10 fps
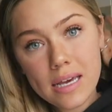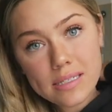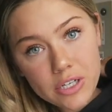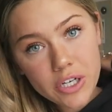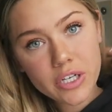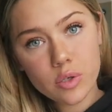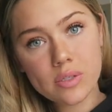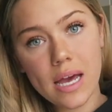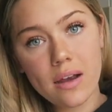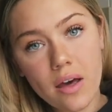
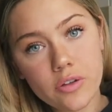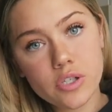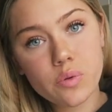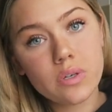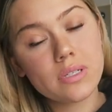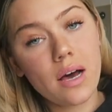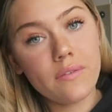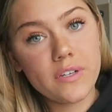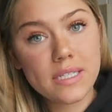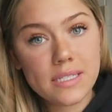Syracuse and other schools
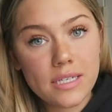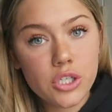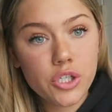obviously